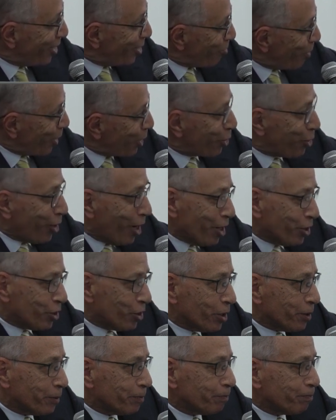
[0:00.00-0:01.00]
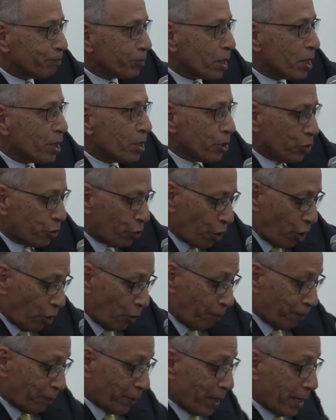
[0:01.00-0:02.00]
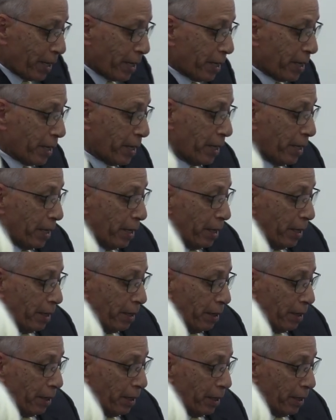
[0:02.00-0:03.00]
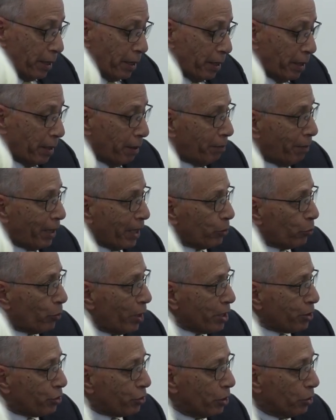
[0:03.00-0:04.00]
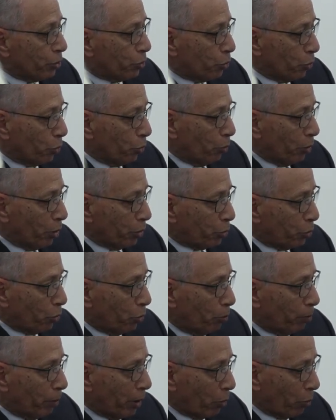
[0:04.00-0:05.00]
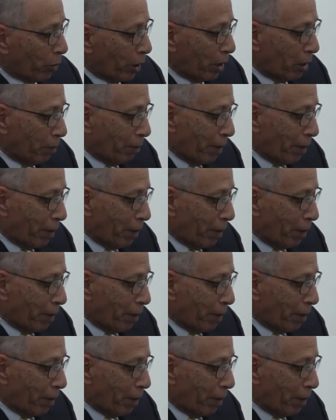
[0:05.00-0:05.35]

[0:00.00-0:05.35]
is much larger. So my question to Marwan